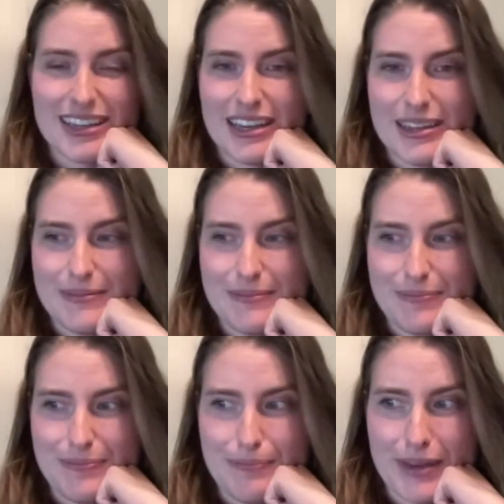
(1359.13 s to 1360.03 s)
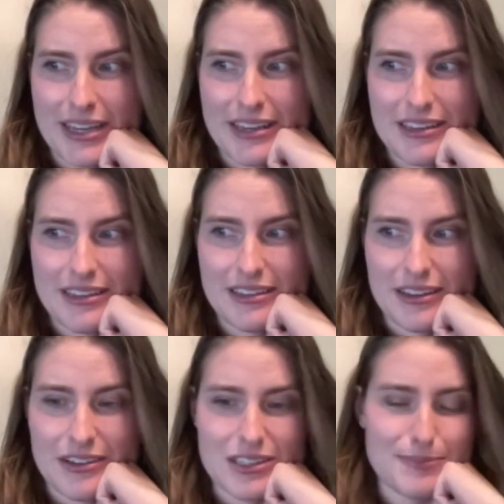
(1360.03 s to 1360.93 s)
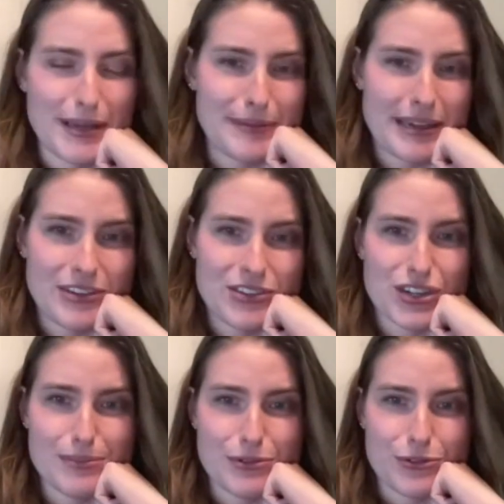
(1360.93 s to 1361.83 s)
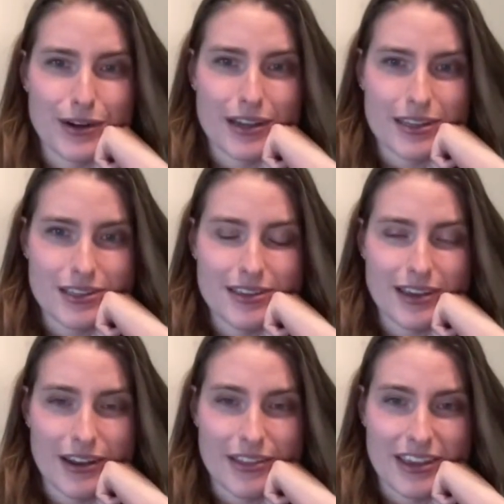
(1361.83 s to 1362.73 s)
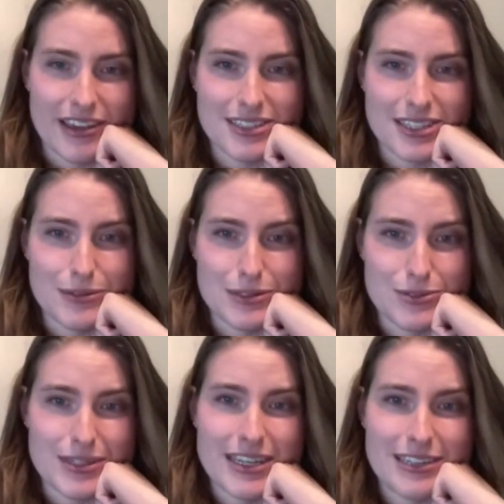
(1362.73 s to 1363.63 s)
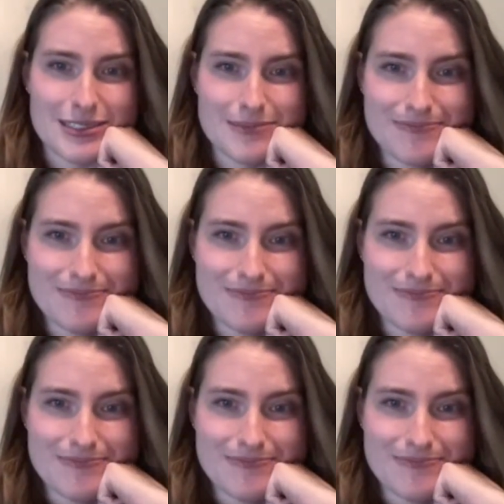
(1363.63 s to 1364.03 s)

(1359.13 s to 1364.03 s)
My longest backpacking trip before I got on the AT was 3 days.